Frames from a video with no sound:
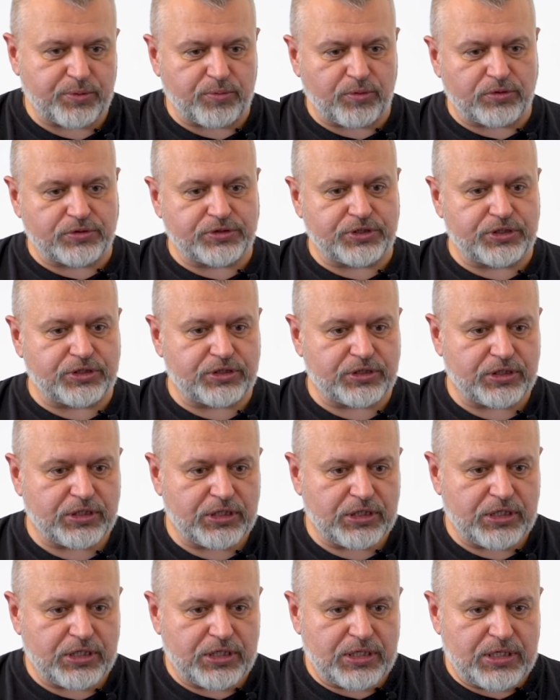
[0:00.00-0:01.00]
We wanted
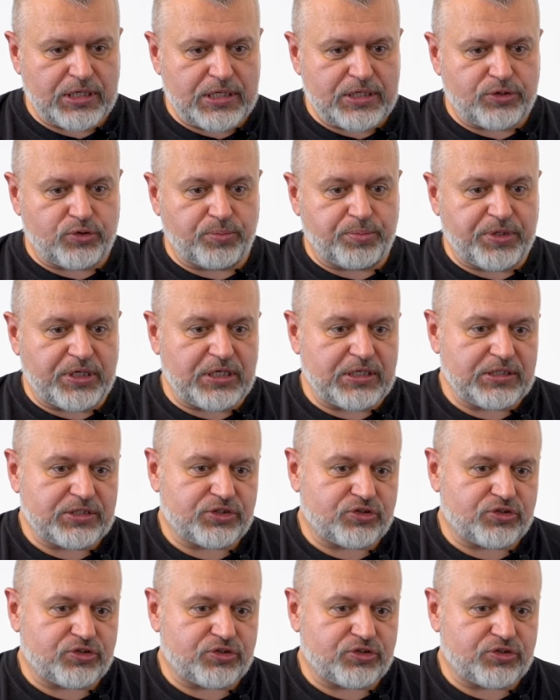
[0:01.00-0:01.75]
to be